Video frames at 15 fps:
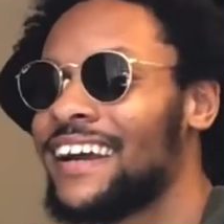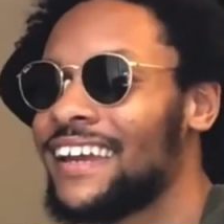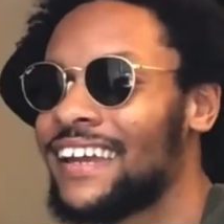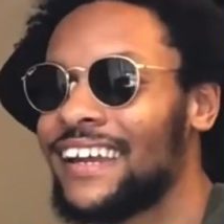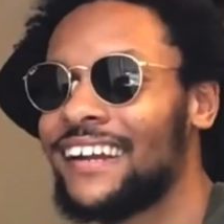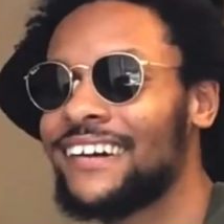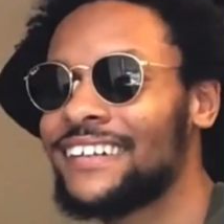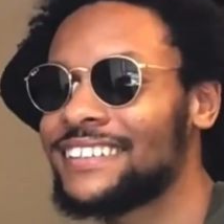
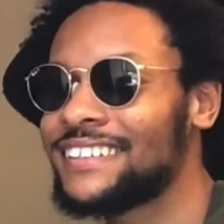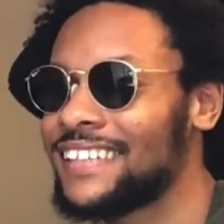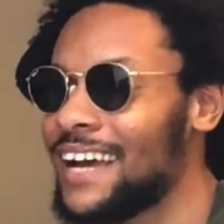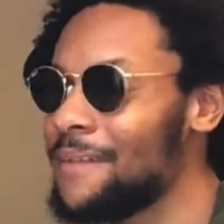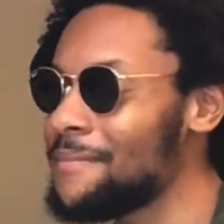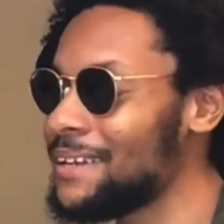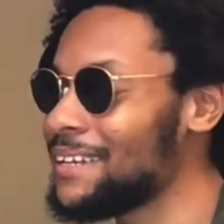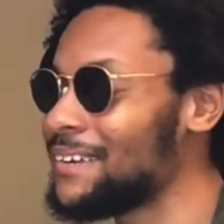You know what I'm saying?
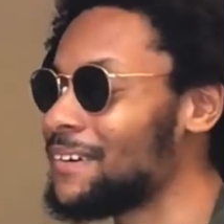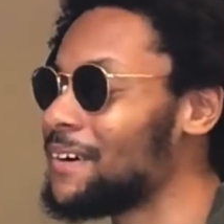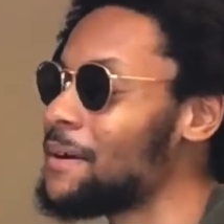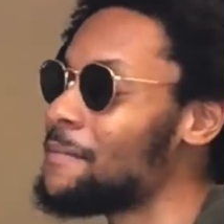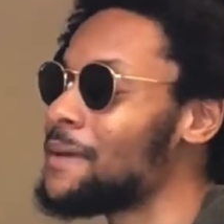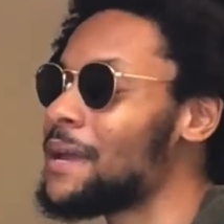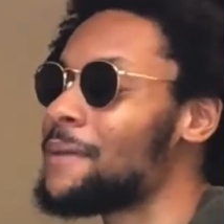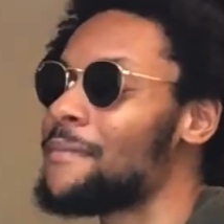I be
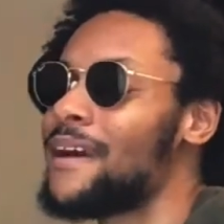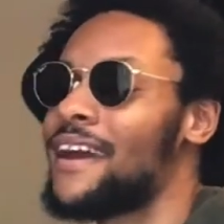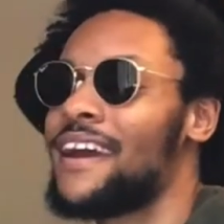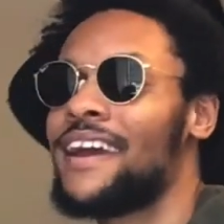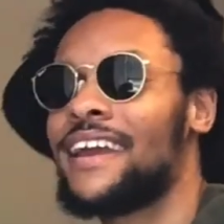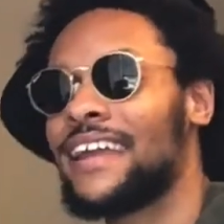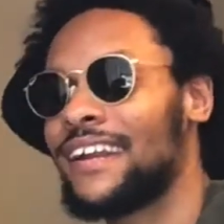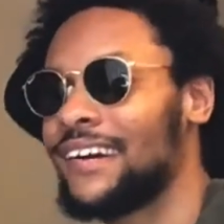doing me,
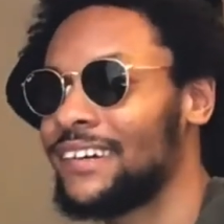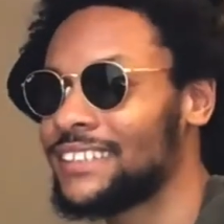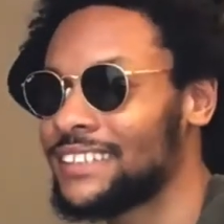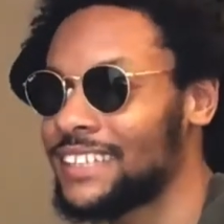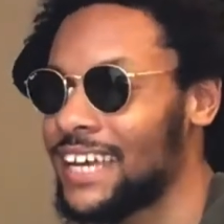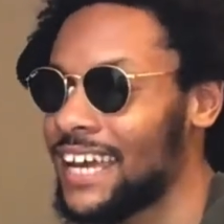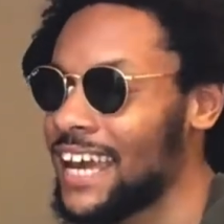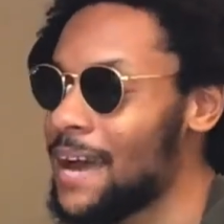man. You know what I'm
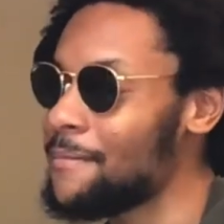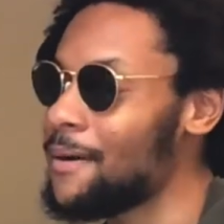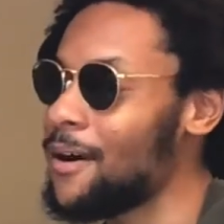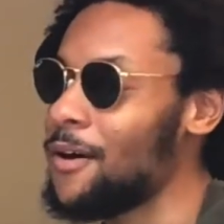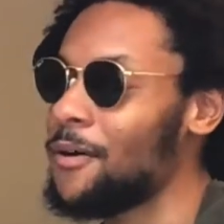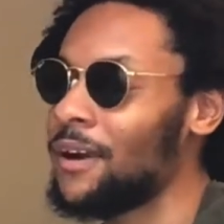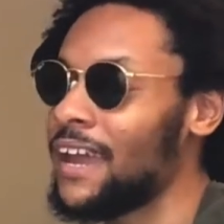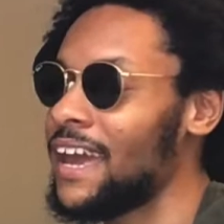saying? I got my
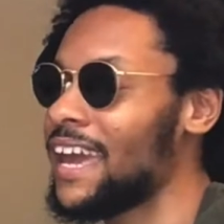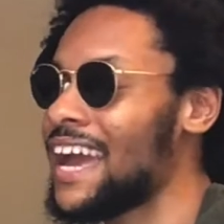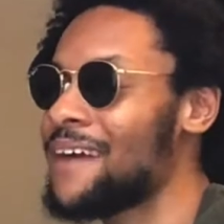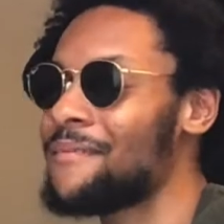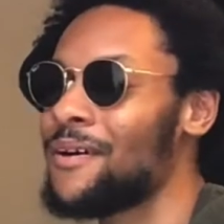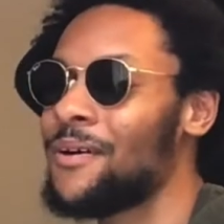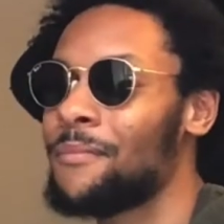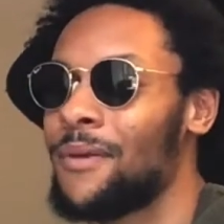own lane, got
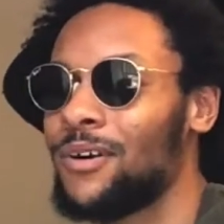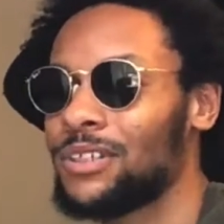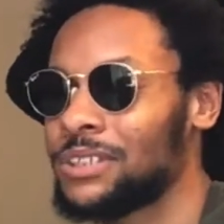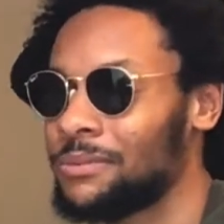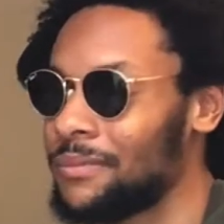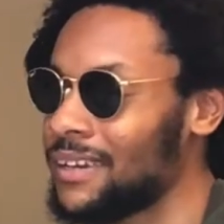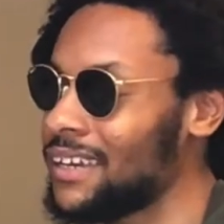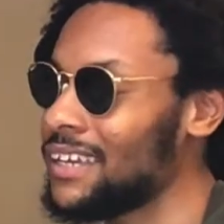my own
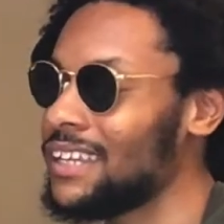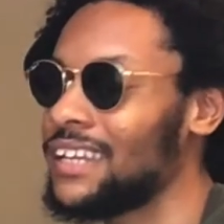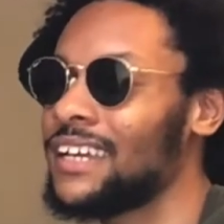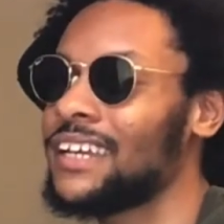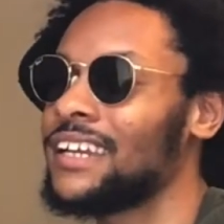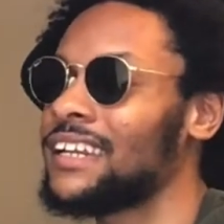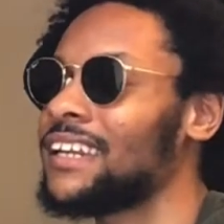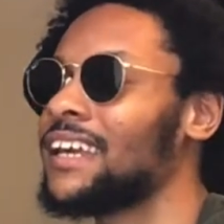motion, man. You
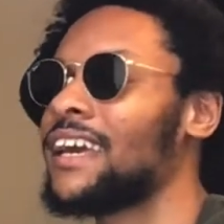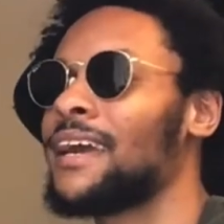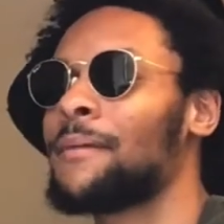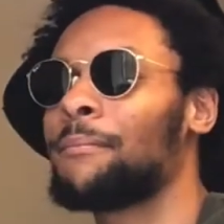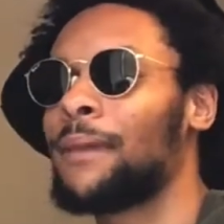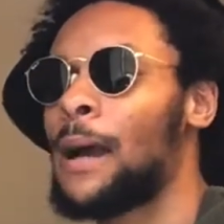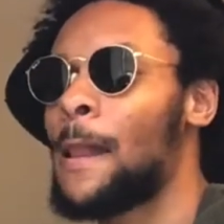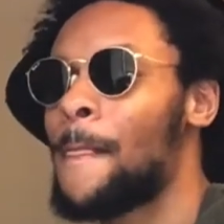diggity
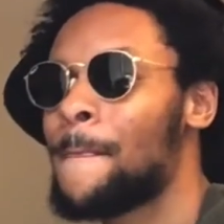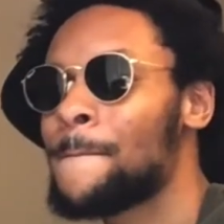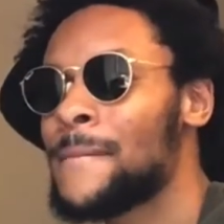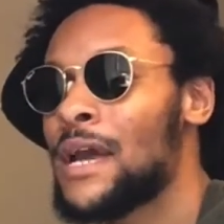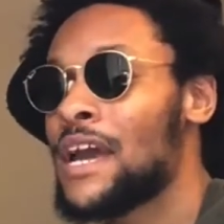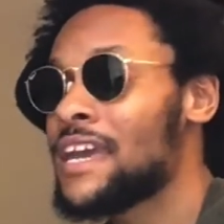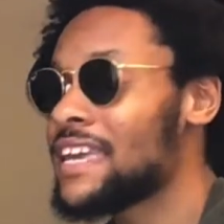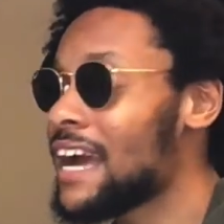dig. But
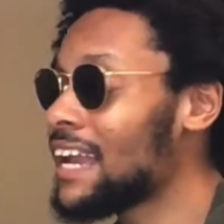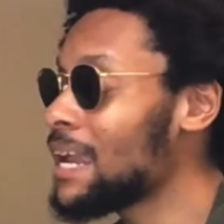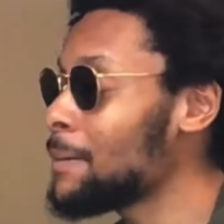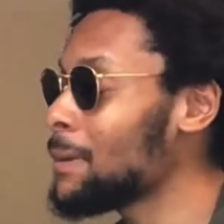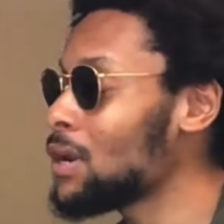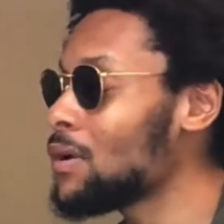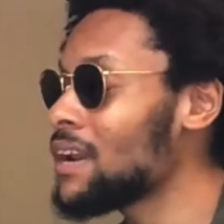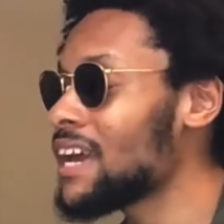y'all let
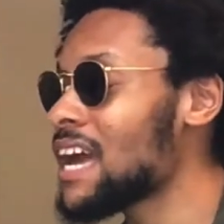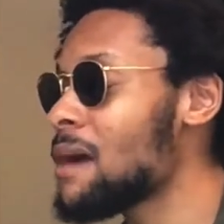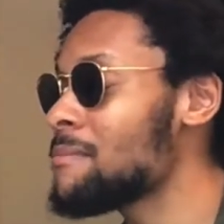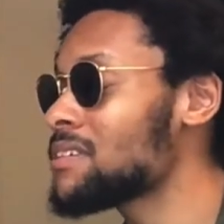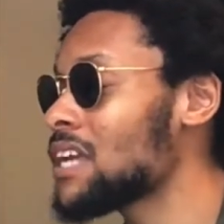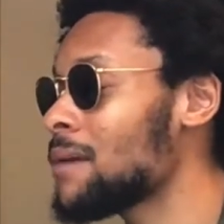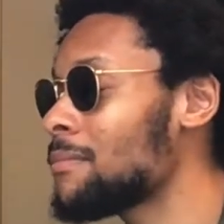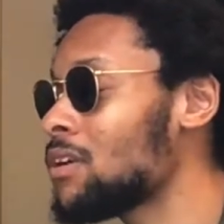me know in the
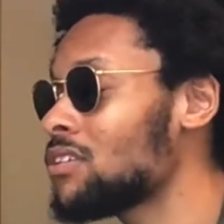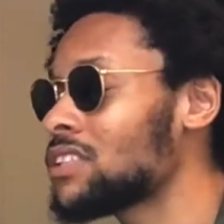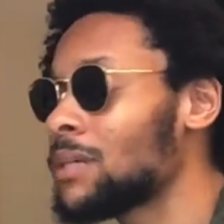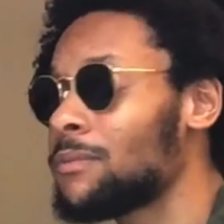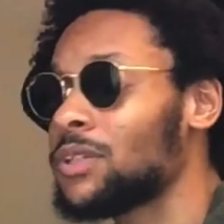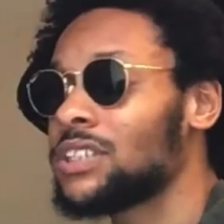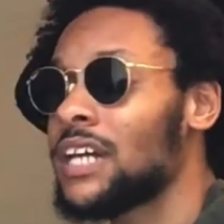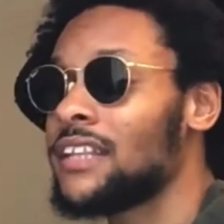comments down below. Tell
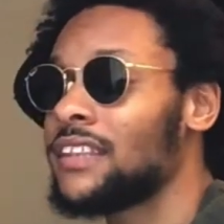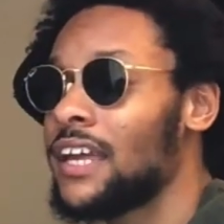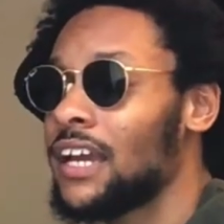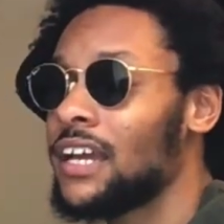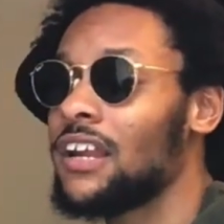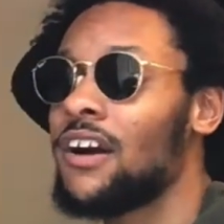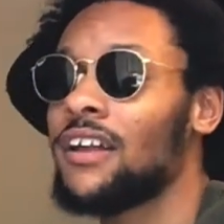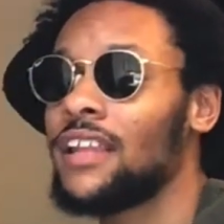me what y'all think
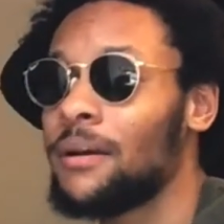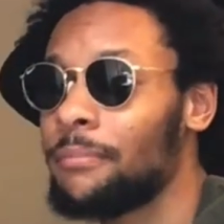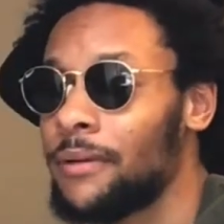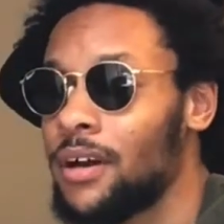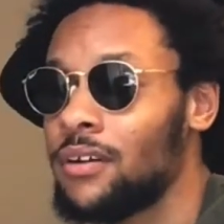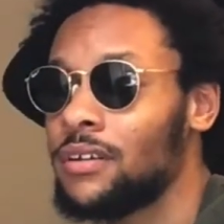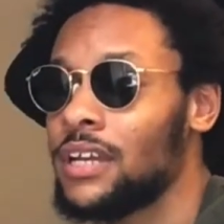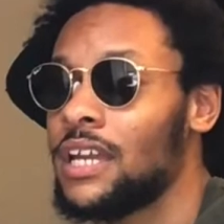and all that,
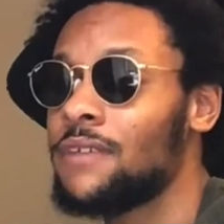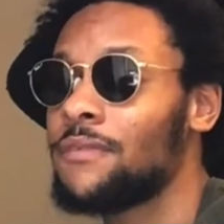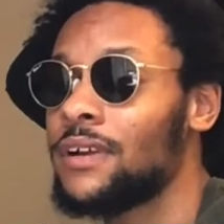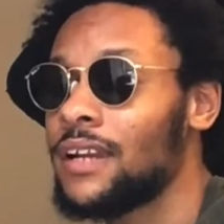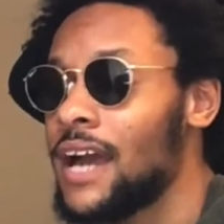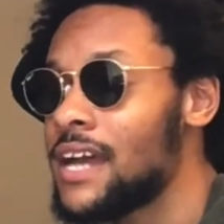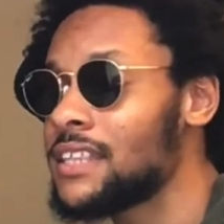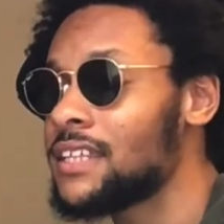bro. He
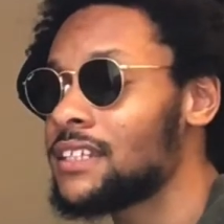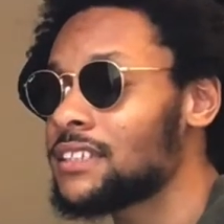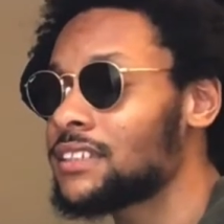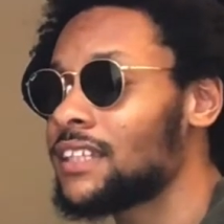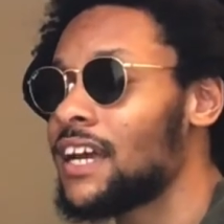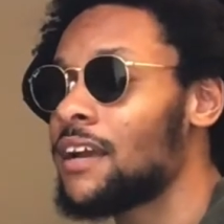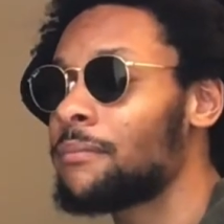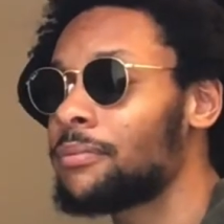realized did his
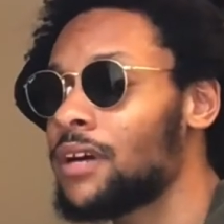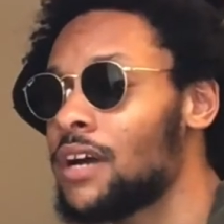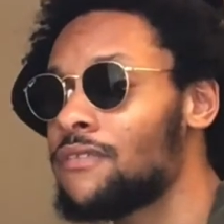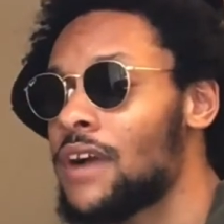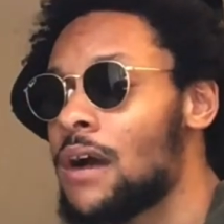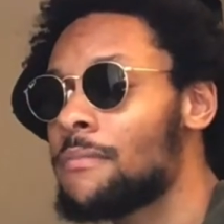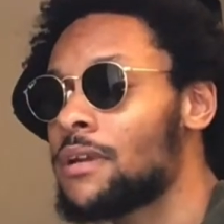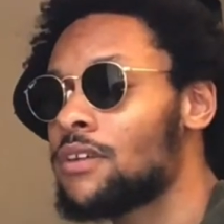thing, bro. If
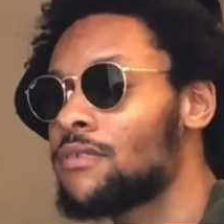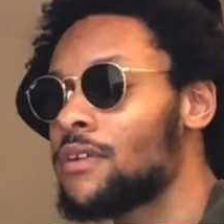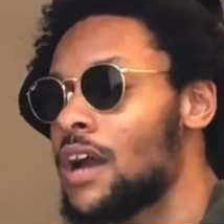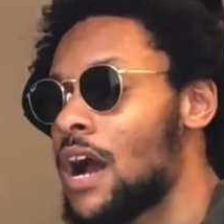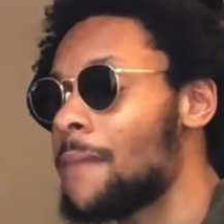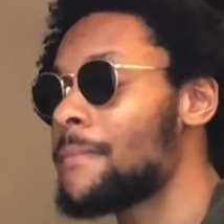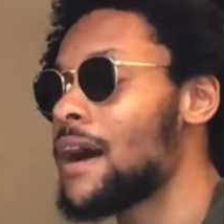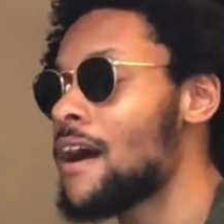y'all mean to
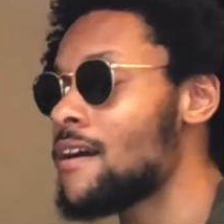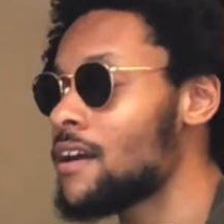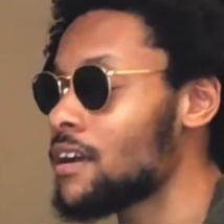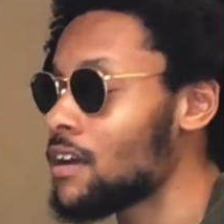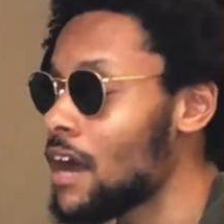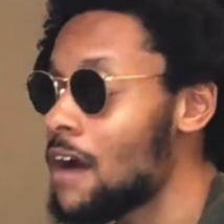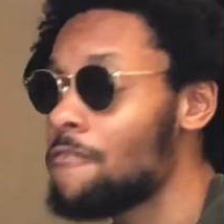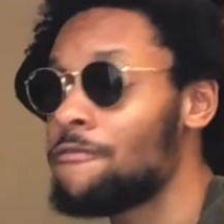I'm
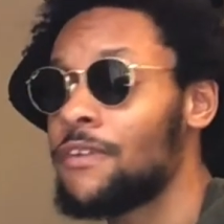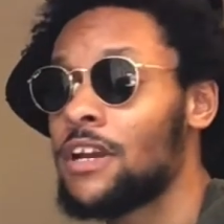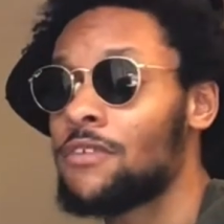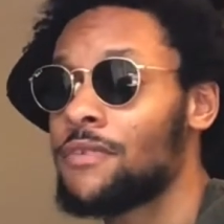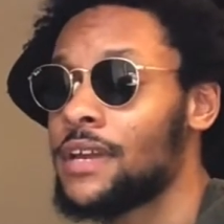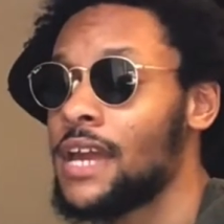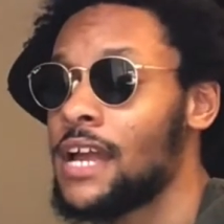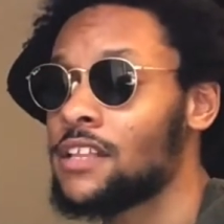finna
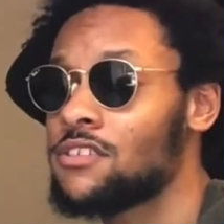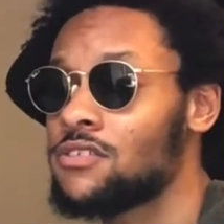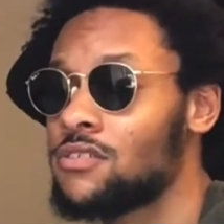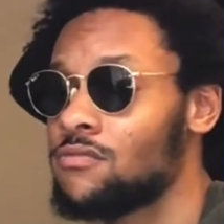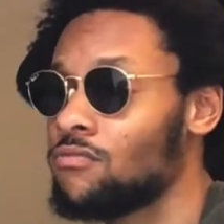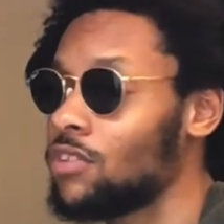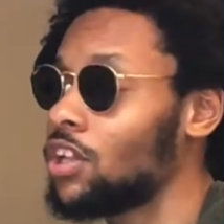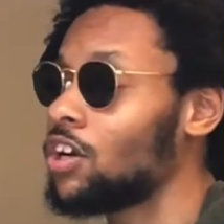react to.
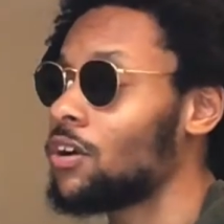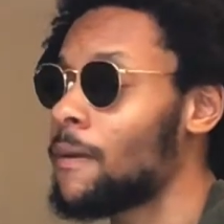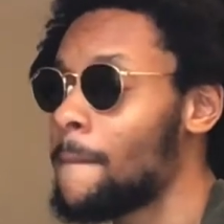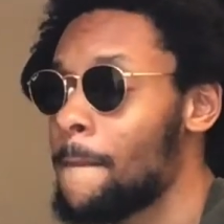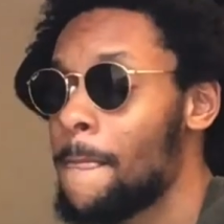Look.